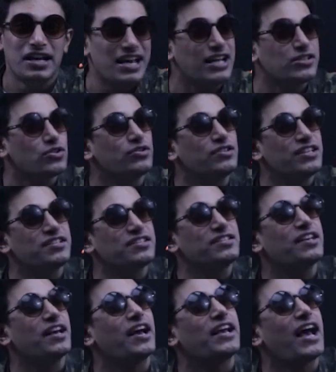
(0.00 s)
Yeah, so
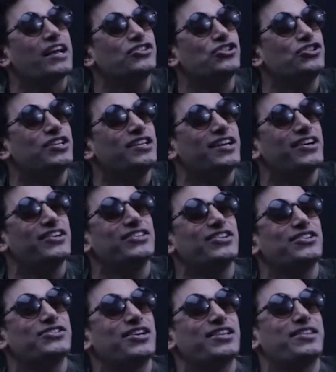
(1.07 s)
she,
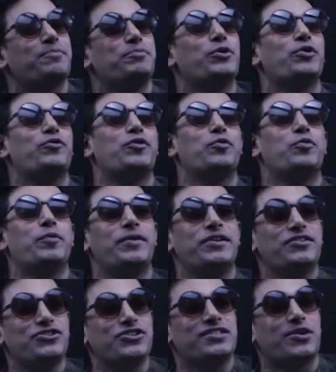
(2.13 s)
the beautiful
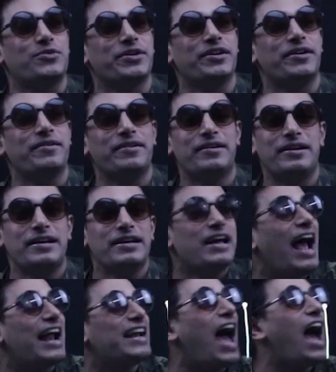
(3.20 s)
woman, she's out here.
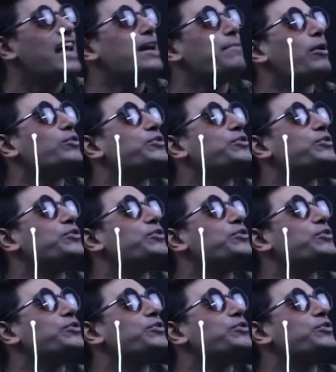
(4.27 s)
And I am